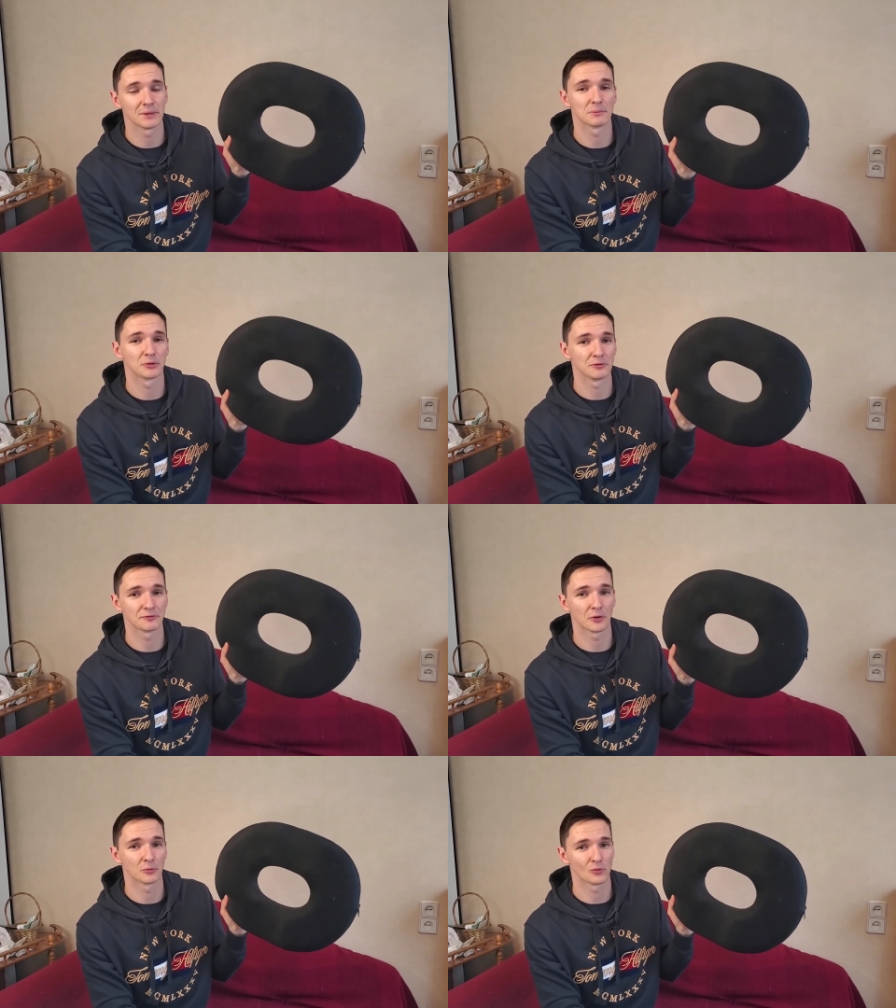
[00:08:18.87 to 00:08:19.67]
memory
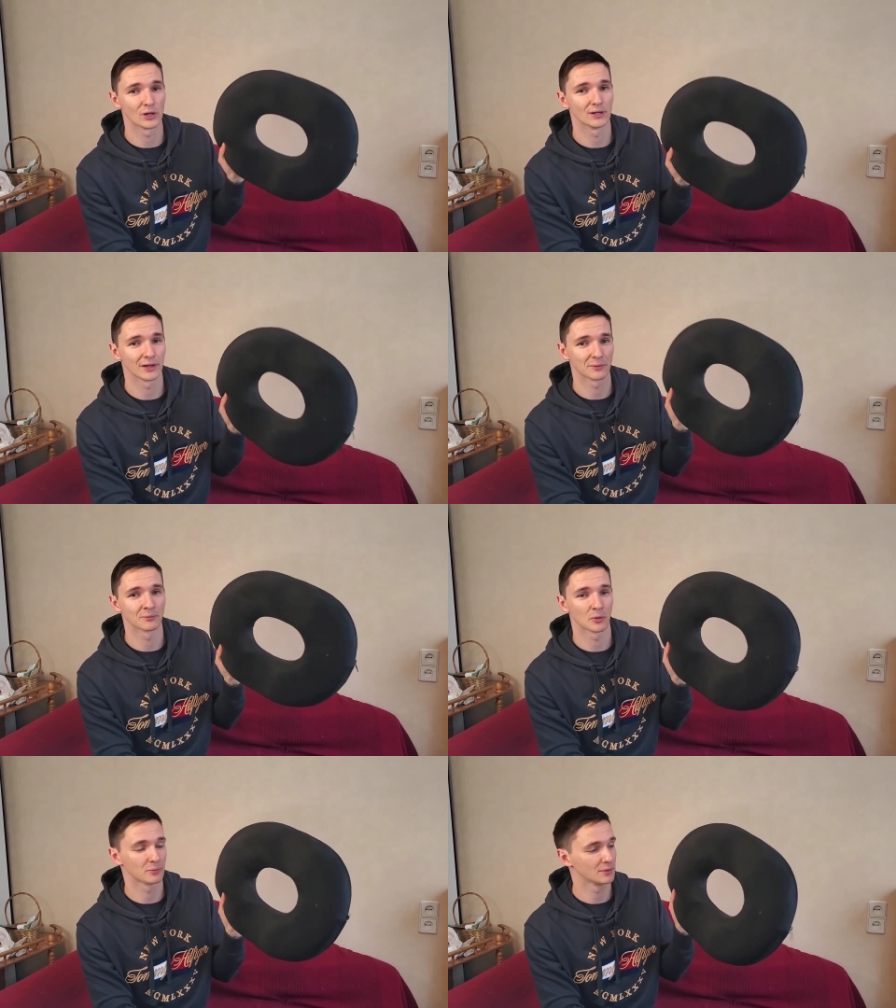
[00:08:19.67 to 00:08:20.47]
foam, really like,
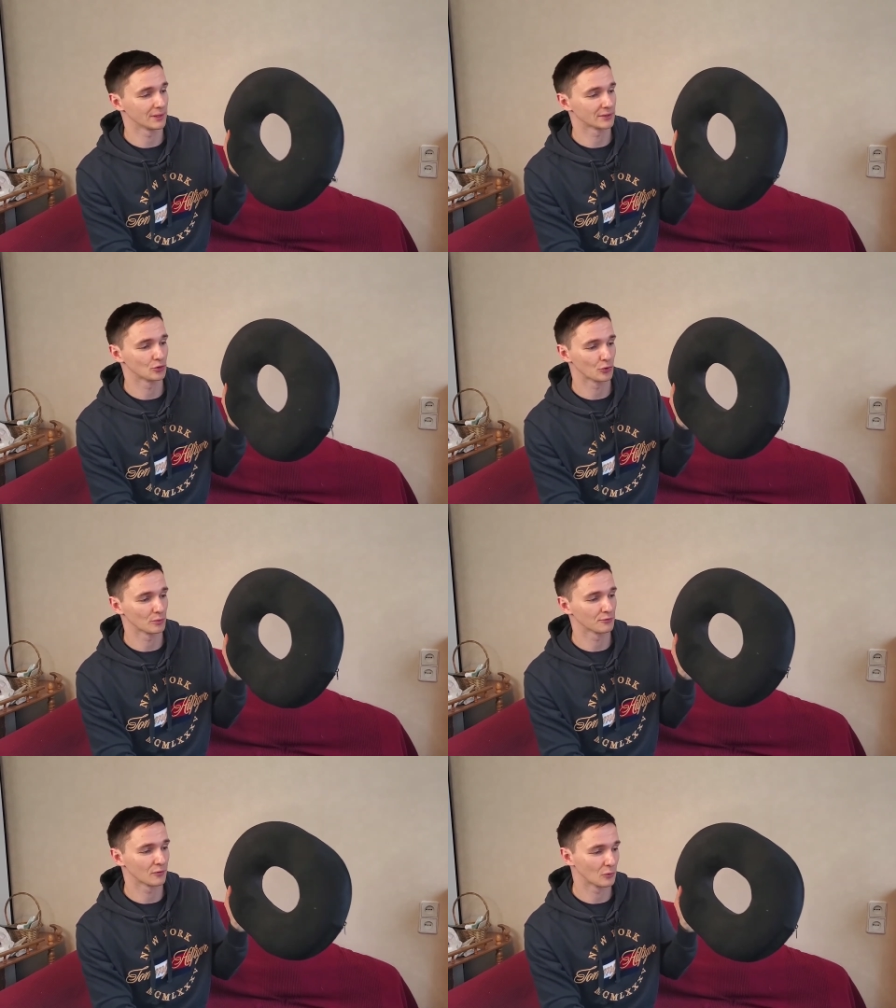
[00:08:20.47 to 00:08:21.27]
like
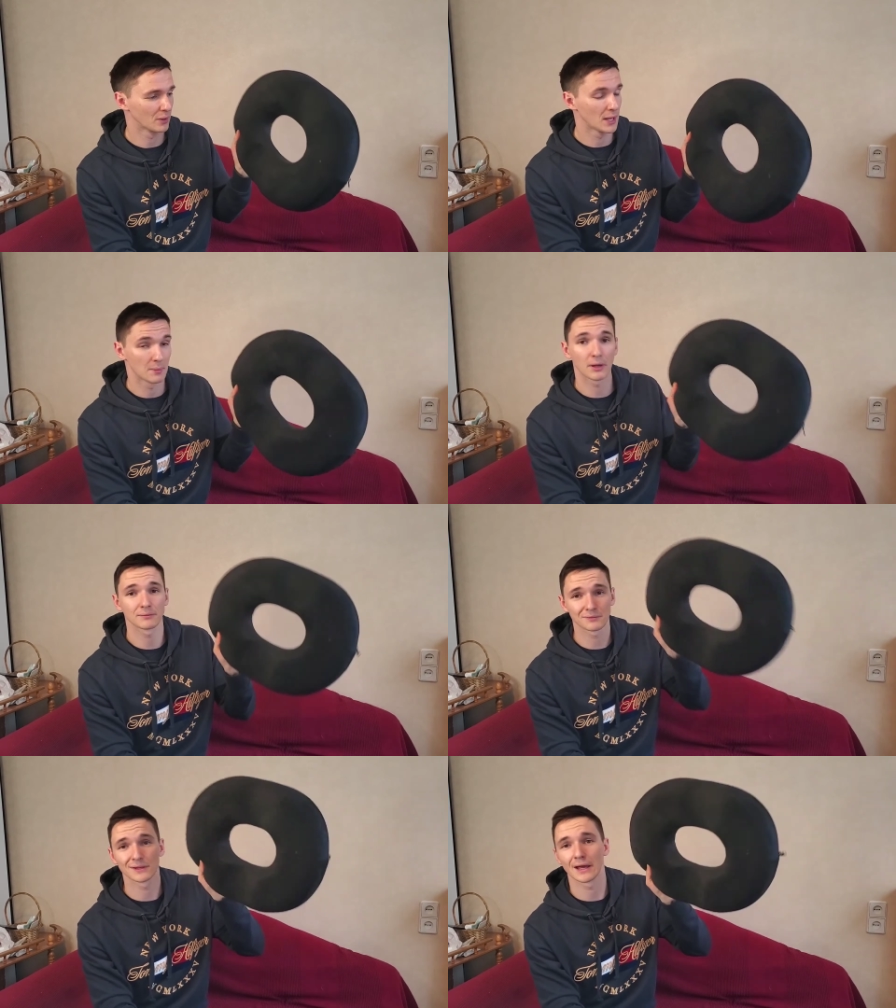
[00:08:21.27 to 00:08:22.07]
normal foam.
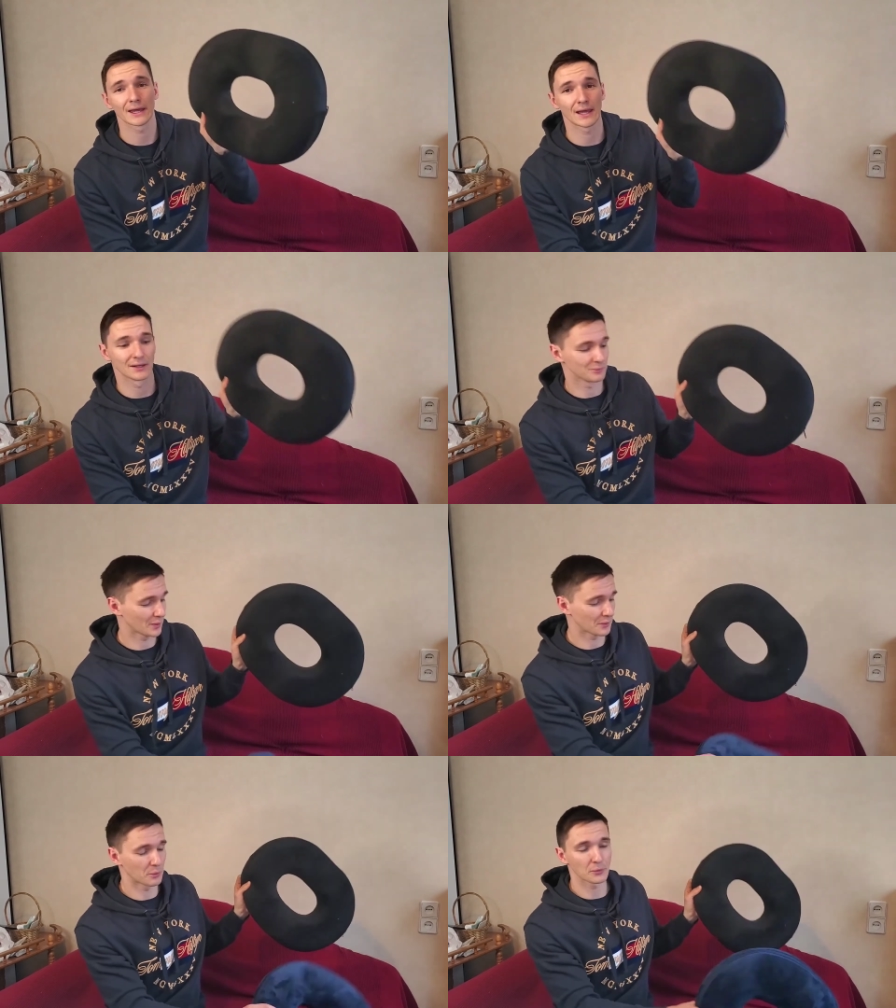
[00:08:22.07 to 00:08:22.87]
But again,
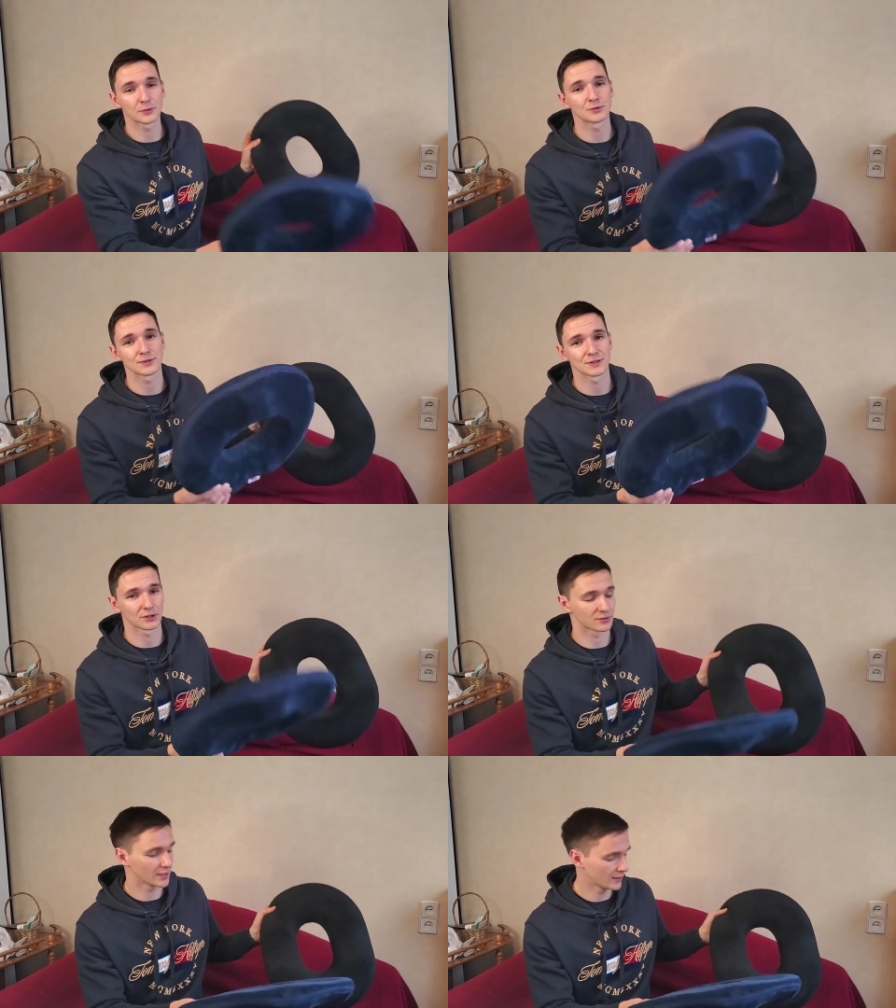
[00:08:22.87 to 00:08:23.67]
like both cushions are
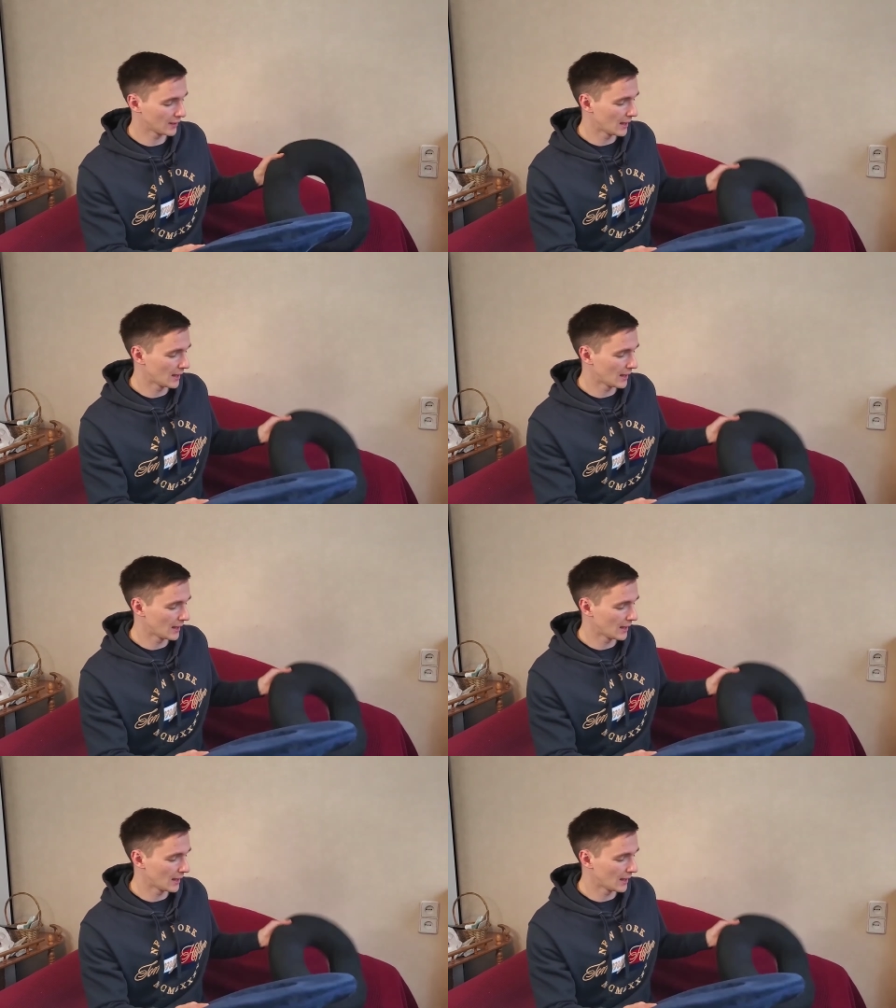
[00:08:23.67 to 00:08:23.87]
great.